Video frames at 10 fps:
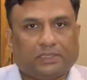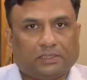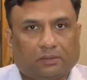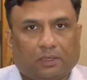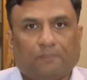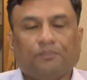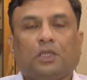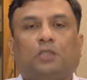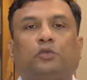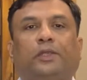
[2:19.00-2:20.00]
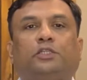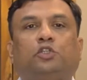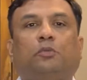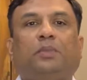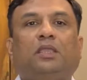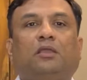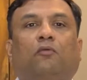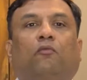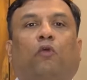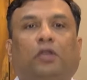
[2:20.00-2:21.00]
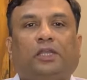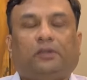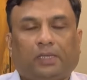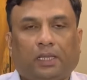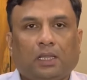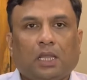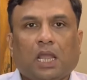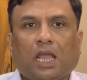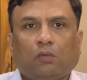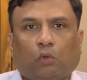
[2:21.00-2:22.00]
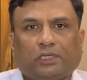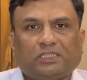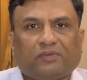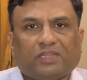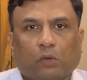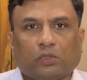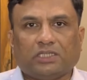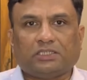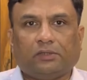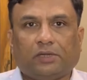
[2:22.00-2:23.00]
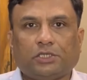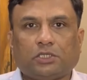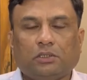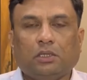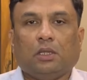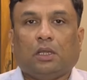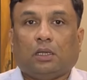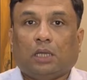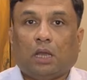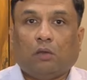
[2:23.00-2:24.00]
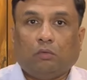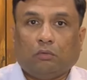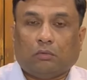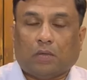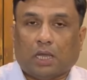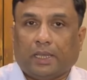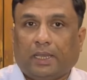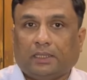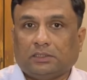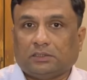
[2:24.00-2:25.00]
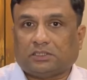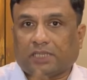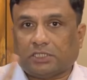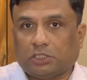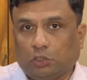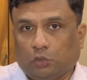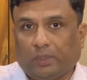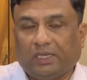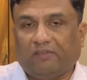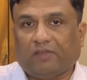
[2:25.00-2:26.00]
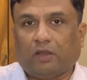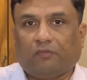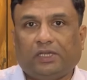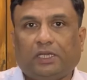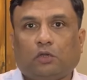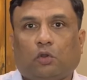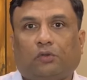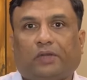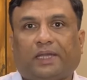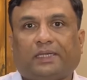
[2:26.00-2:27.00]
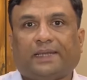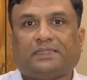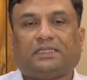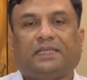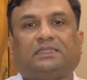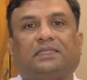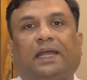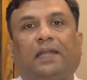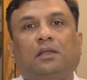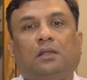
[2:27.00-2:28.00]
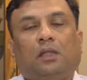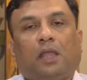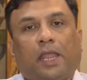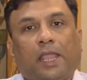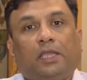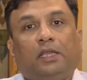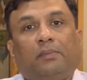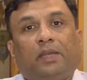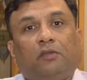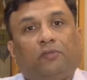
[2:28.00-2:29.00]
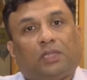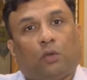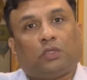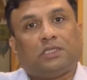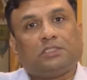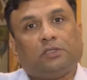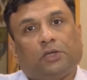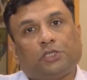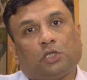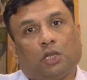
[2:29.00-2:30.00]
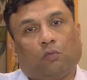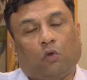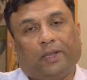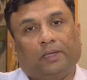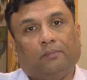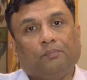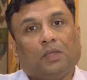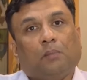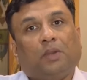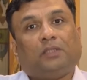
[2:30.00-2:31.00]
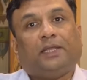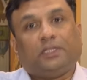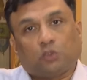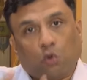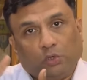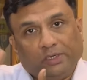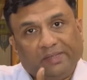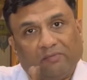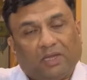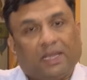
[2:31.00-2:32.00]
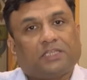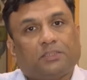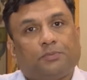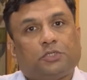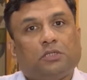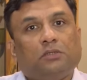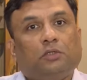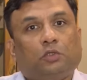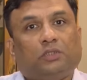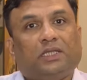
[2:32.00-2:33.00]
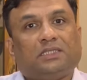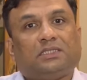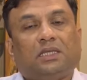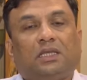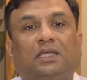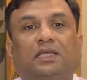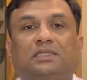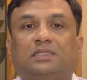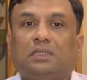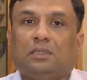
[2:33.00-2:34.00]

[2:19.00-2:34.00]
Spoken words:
etc. So it should be voluntary. And what is without consideration? Now, again, section 25 of Indian Contract Act says that agreement without consideration are void. But there is only one exception to this is